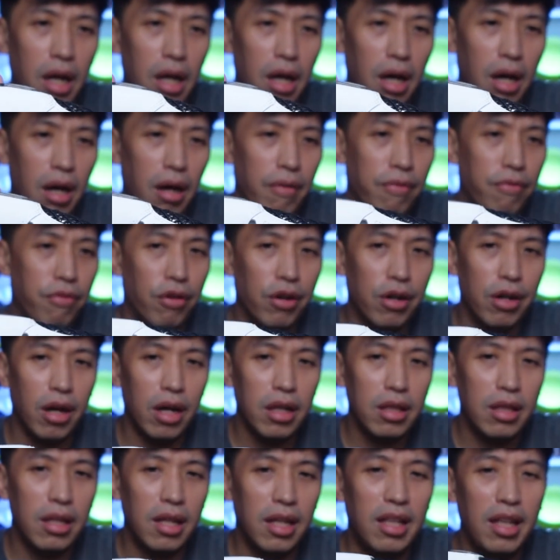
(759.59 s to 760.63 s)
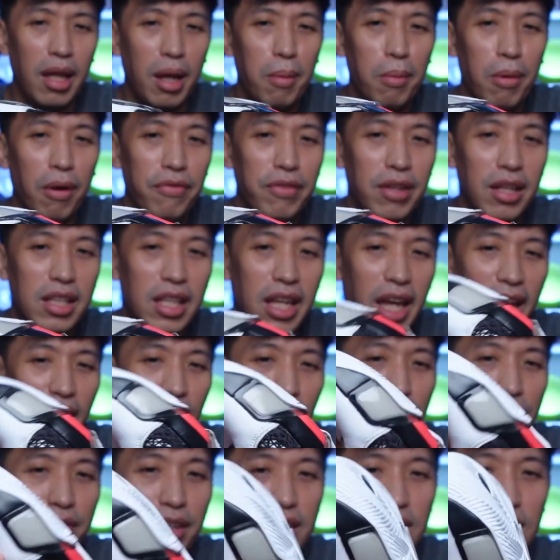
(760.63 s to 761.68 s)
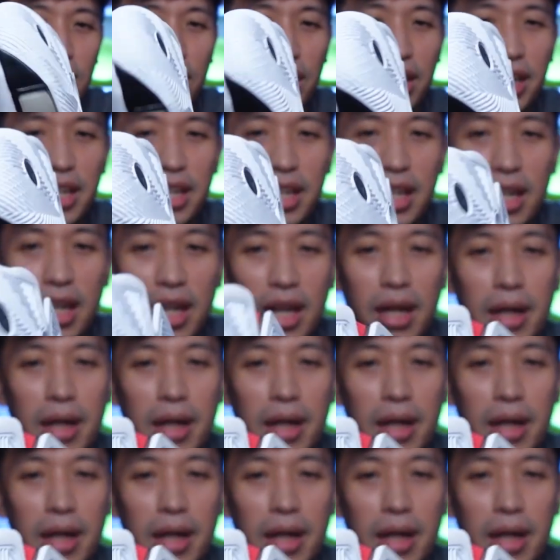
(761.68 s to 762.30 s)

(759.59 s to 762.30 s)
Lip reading: I forgot the name of the tech of this, sorry.